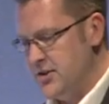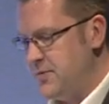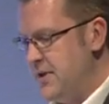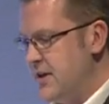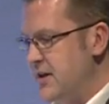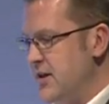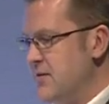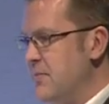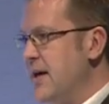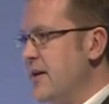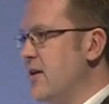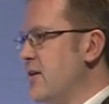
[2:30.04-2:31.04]
Just to be clear,
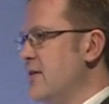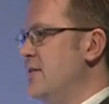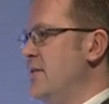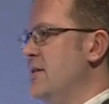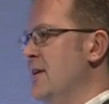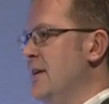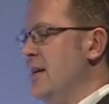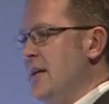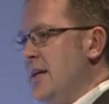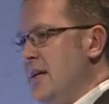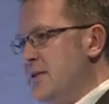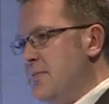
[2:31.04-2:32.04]
miiCard
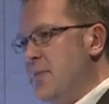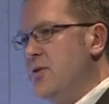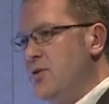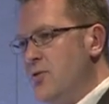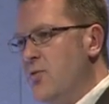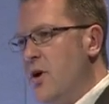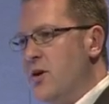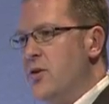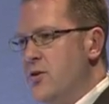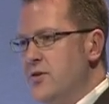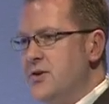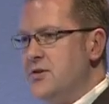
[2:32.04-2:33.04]
is about you
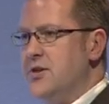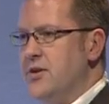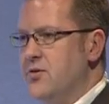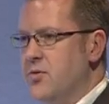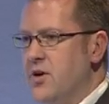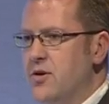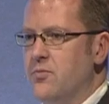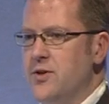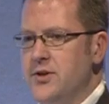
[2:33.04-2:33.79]
are who you say you are.